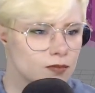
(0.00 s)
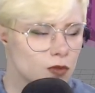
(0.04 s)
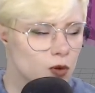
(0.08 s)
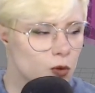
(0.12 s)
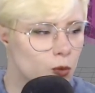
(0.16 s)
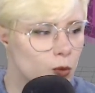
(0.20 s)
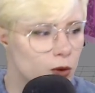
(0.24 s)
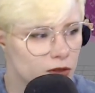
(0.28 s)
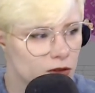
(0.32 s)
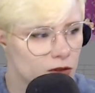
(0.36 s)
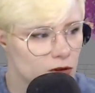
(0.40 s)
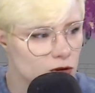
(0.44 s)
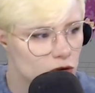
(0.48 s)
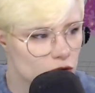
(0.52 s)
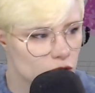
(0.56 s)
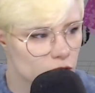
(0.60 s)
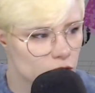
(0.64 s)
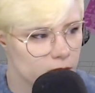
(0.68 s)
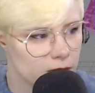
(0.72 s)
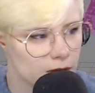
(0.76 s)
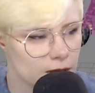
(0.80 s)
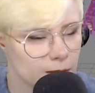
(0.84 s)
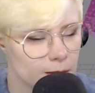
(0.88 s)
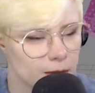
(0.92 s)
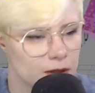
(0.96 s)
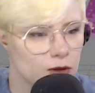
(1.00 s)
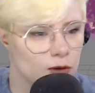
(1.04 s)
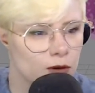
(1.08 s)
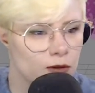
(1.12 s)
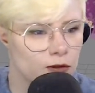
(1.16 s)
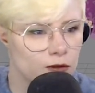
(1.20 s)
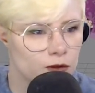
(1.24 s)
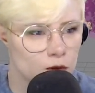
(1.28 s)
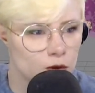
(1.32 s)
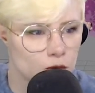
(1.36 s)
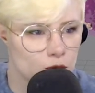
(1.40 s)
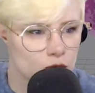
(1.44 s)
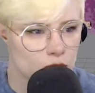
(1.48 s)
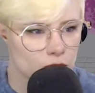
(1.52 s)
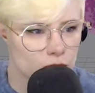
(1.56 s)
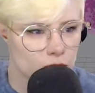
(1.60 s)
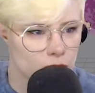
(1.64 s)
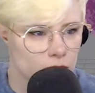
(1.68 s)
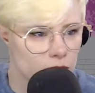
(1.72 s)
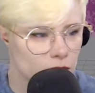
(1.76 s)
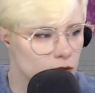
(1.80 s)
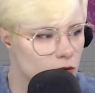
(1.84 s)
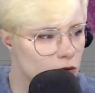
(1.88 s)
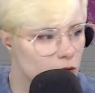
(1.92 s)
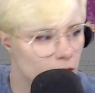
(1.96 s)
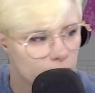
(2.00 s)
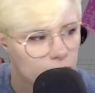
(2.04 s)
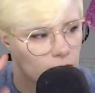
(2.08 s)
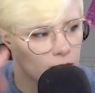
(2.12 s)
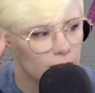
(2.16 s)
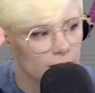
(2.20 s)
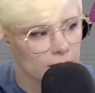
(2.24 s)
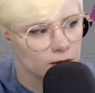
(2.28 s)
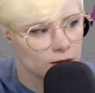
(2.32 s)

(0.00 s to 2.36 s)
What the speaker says: with the stream, and you have future. You have like